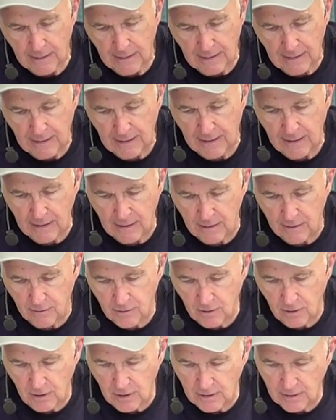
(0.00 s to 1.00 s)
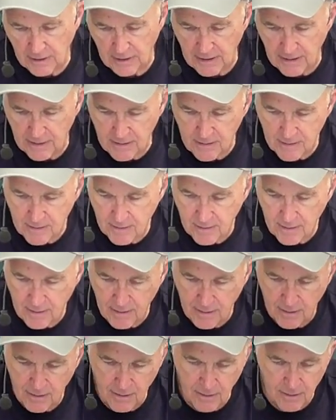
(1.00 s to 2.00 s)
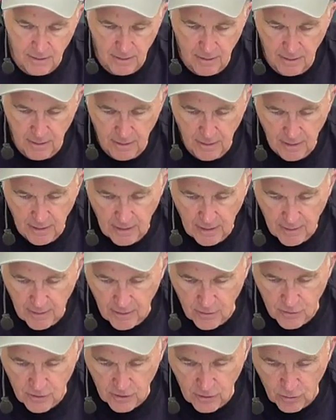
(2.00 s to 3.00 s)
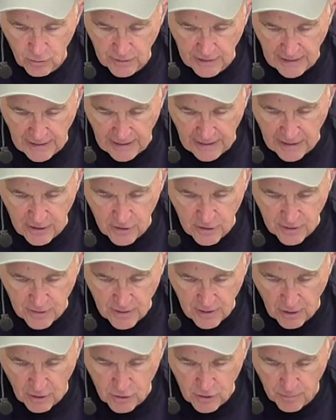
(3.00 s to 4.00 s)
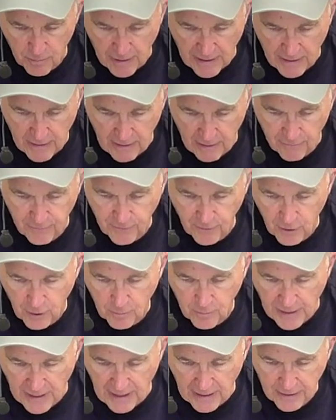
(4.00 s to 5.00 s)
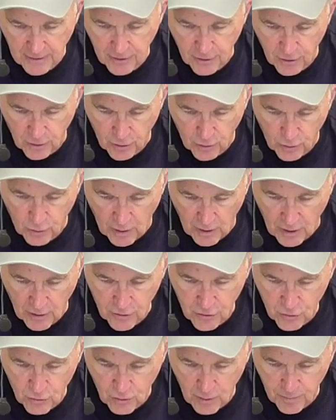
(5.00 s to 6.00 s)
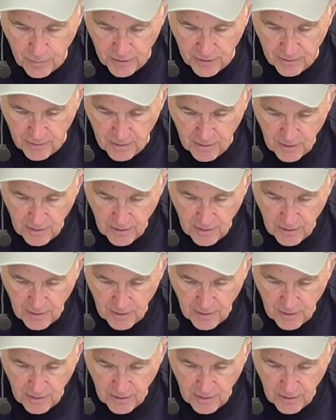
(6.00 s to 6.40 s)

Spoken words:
And on these, there's a little gauge that tells you about how far back to strip it.